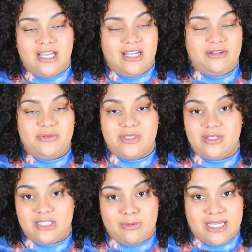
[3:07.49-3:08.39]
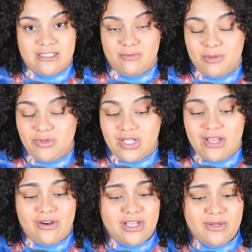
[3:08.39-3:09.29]
I don't know what to expect. Some people are like,
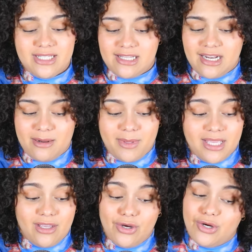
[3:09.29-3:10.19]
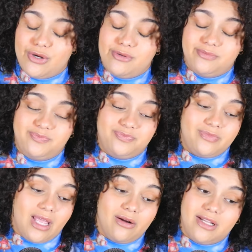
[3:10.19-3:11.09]
girl, you excited? I'm like, girl,
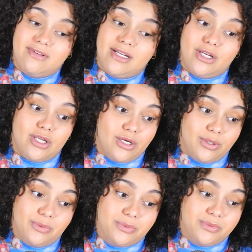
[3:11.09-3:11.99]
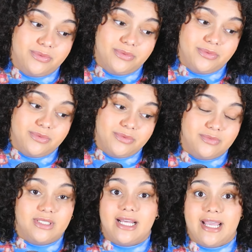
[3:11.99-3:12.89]
I don't even know
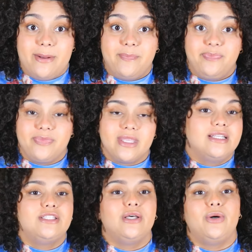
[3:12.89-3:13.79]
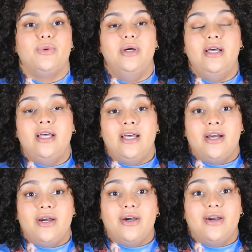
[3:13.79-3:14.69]
what I am. So,
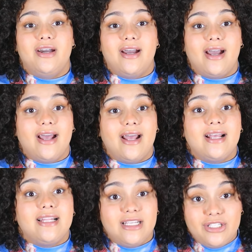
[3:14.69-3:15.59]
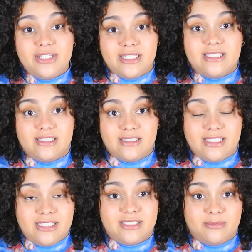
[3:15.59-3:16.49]
I clearly need th-
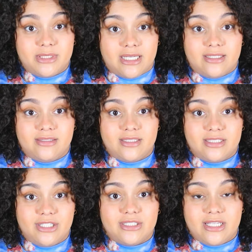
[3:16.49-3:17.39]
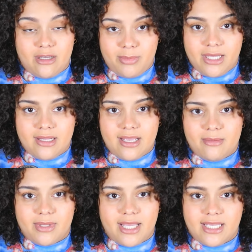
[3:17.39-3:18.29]
need some sun because y'all see how pale I
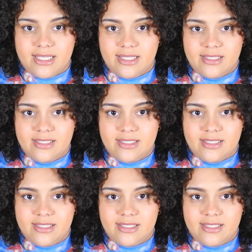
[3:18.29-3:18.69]
am. Like,